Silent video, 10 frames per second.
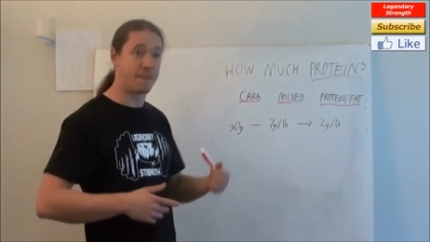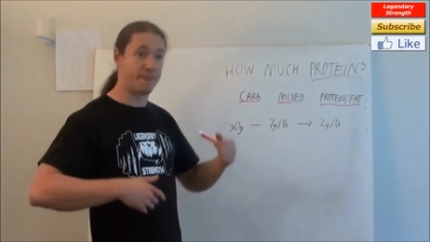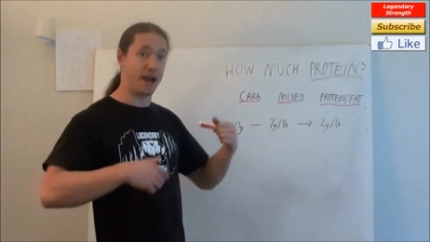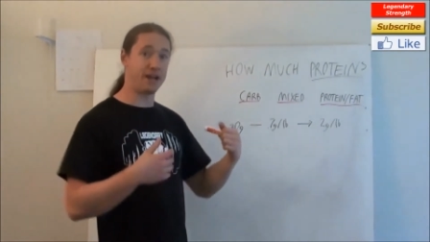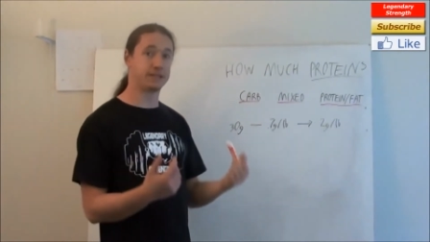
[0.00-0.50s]

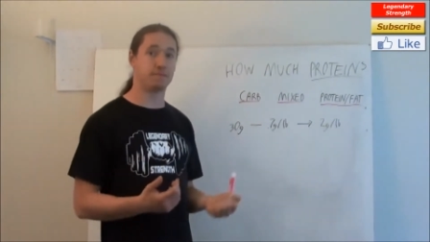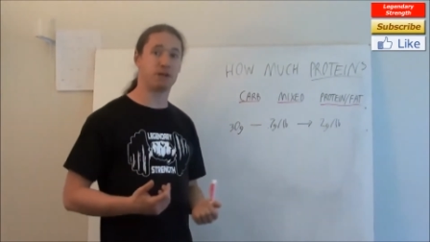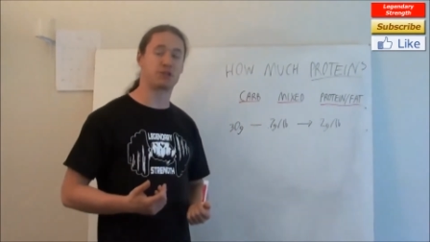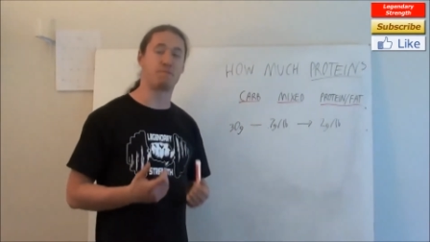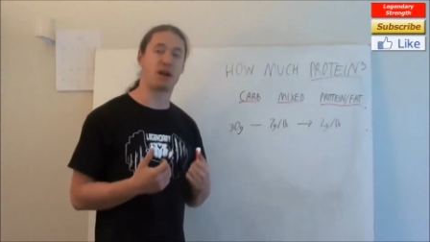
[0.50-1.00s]
That is a
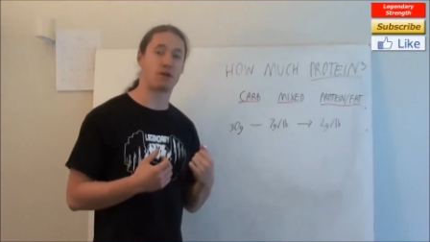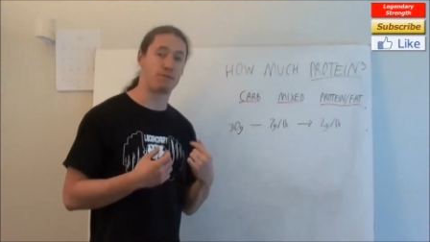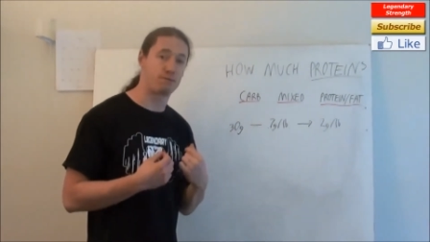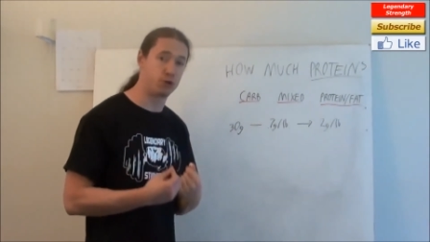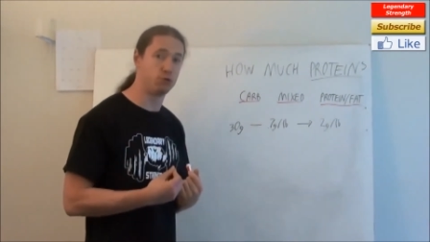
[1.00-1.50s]
much better
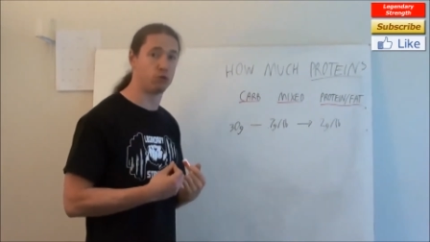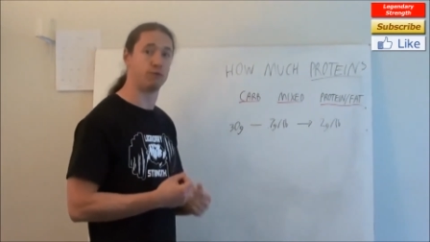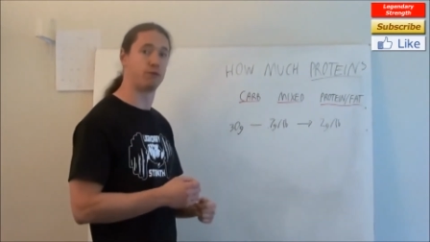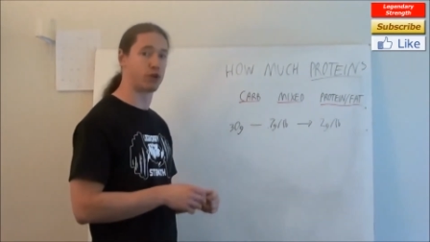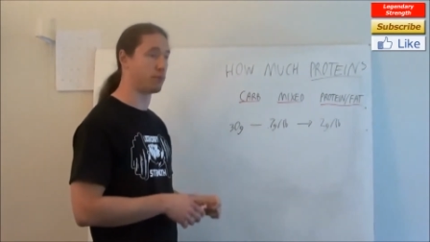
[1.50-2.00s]
fuel
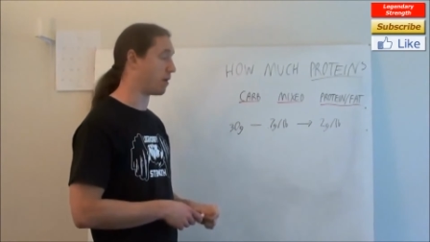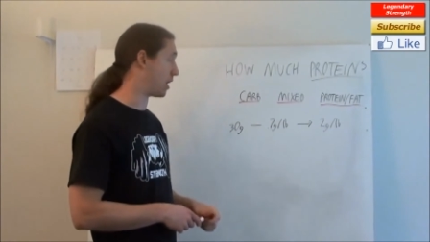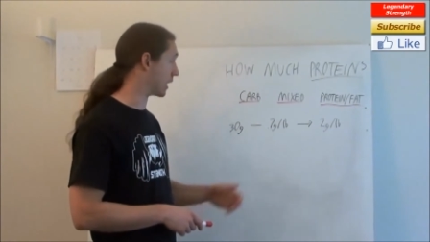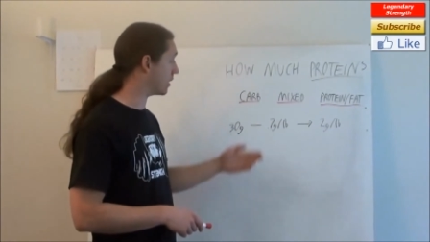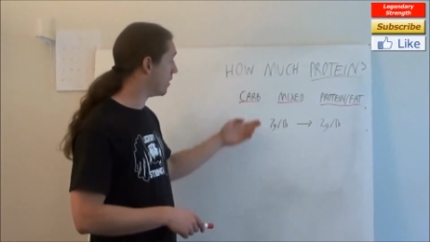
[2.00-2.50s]
for your
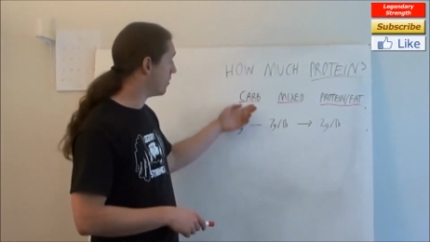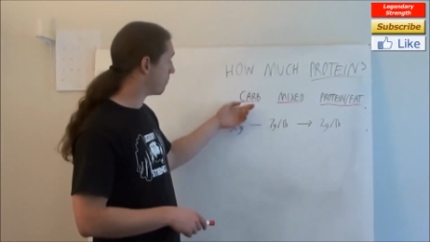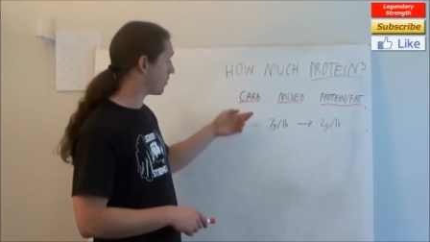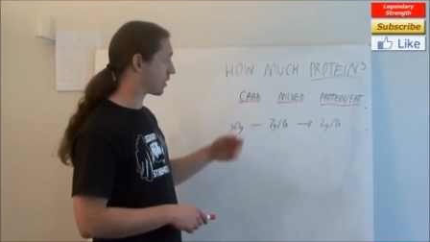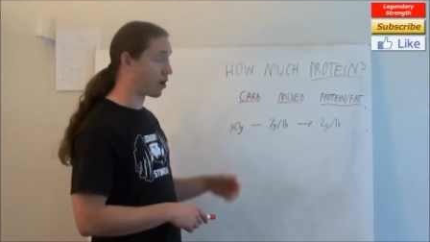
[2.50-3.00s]
body.
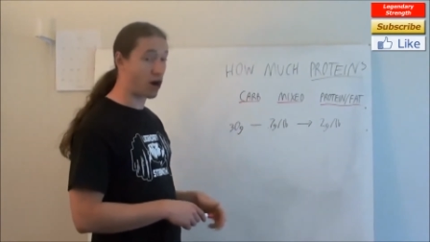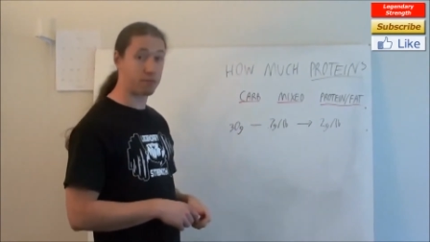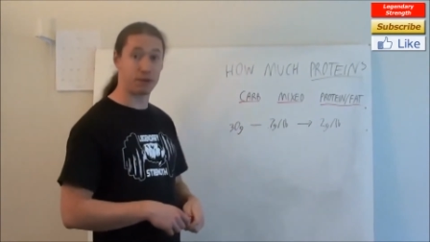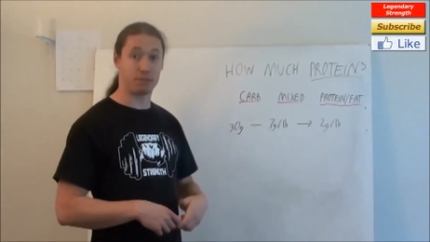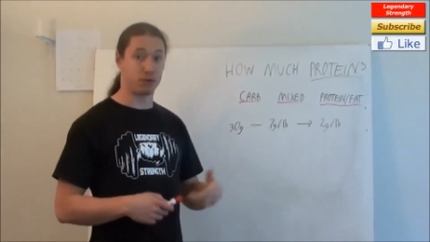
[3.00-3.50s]
For the
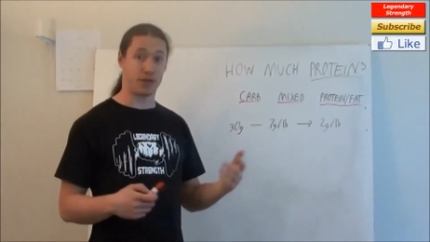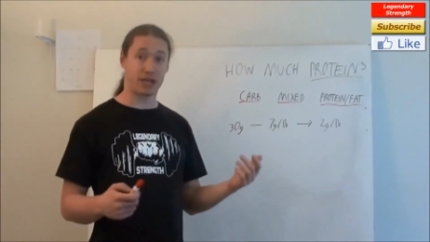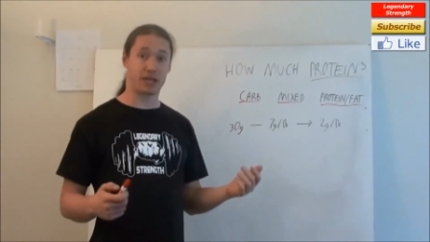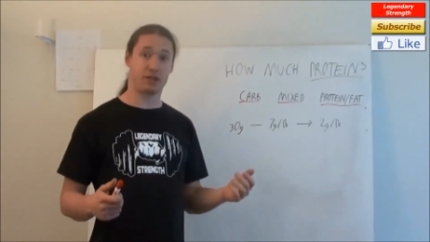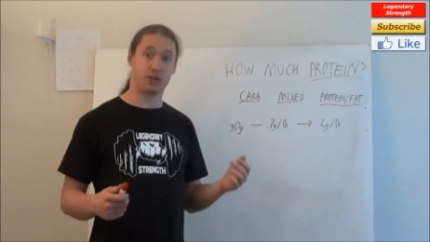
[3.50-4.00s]
carb people,
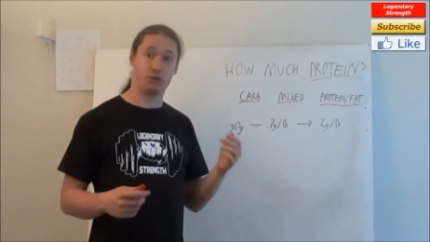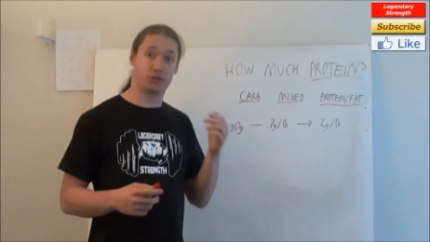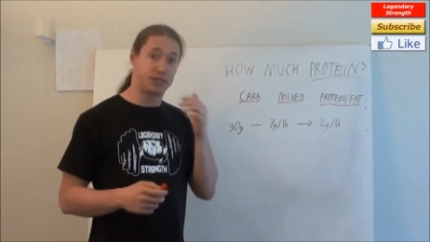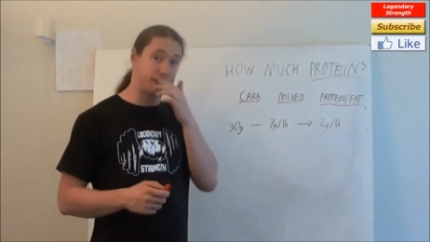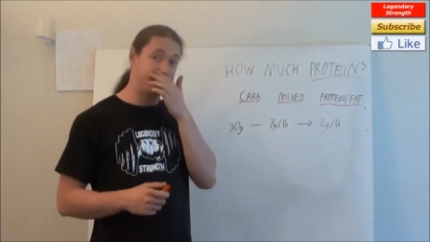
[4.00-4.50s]
they can do
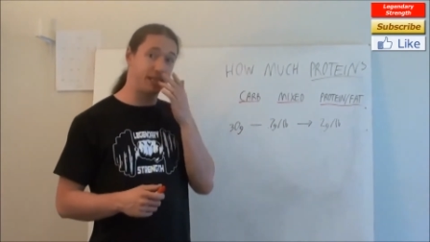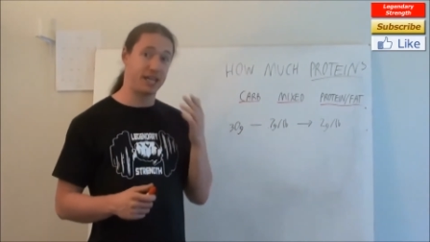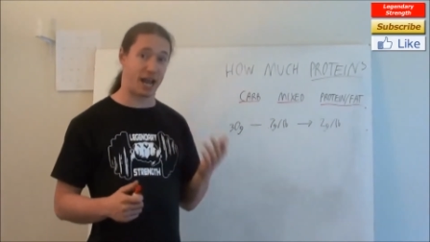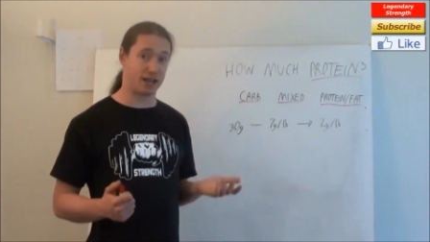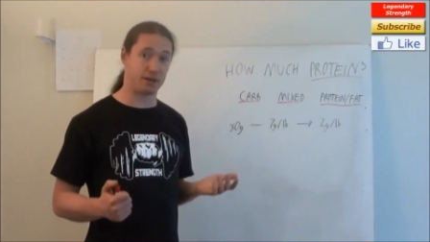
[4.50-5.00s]

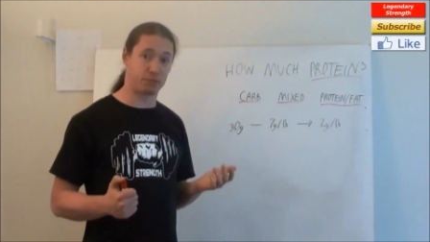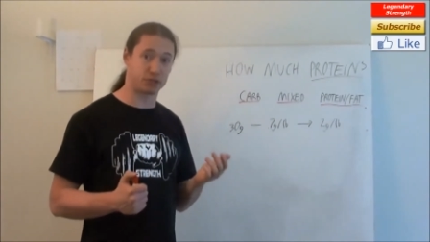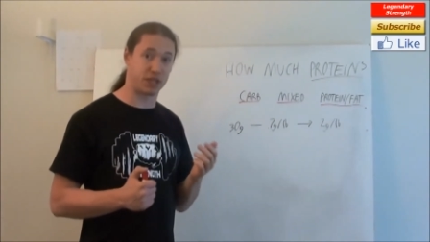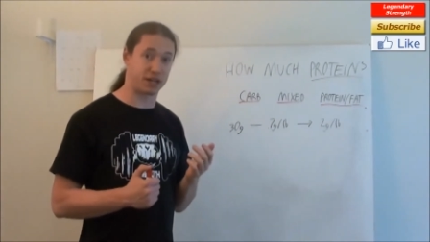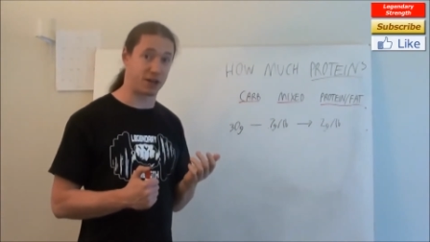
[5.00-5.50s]
60,
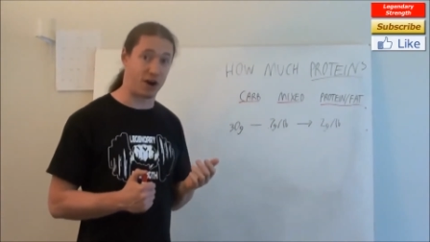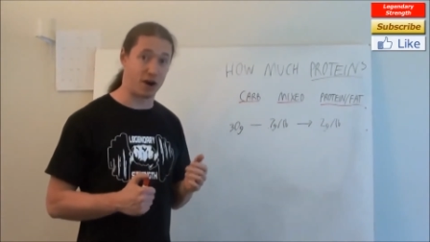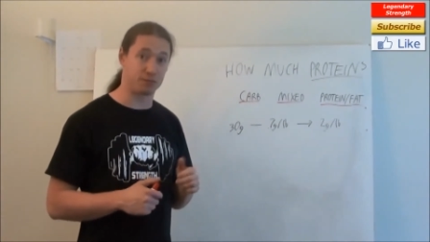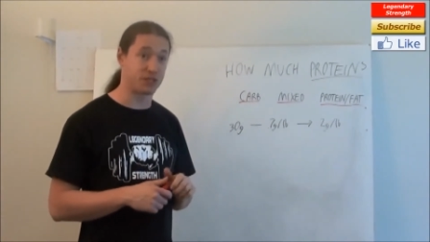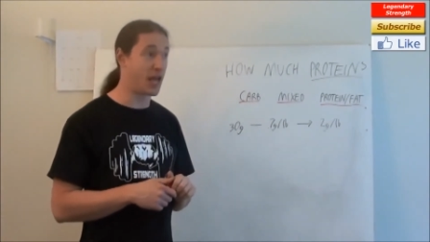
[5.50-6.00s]
80%
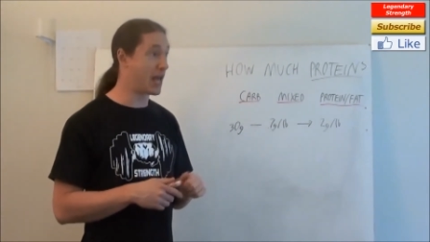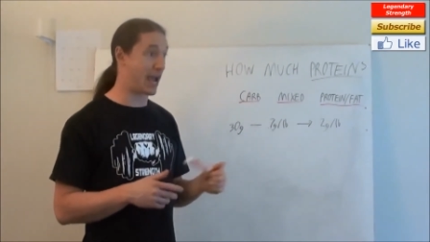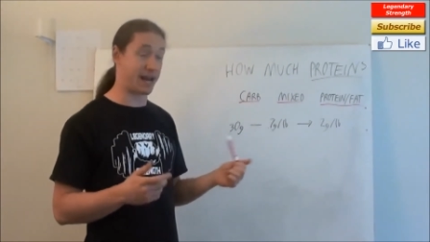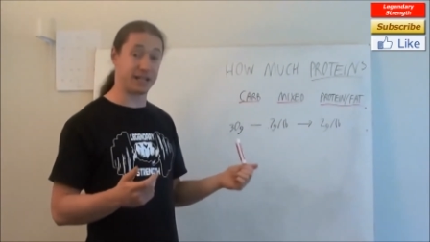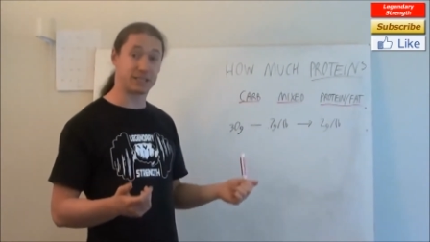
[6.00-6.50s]
carbs,
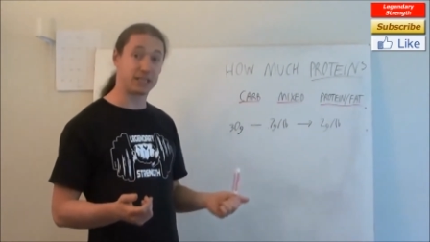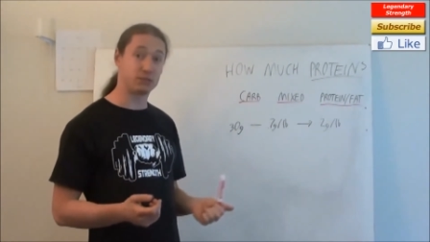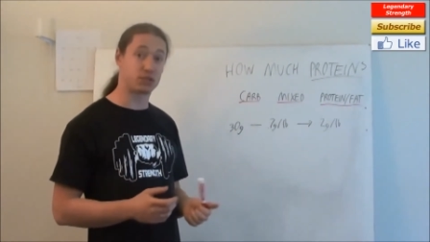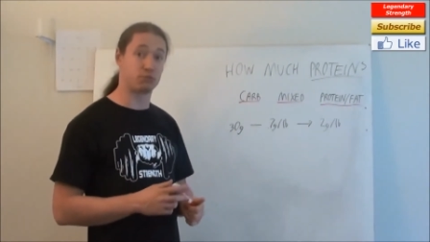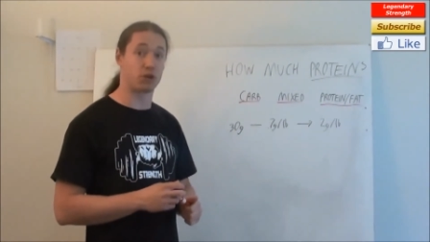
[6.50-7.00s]
and it
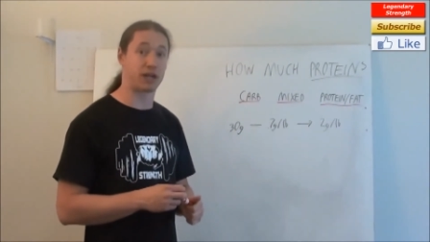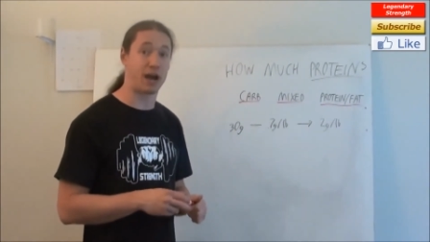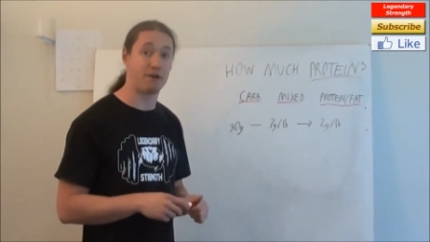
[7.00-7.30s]
seems to work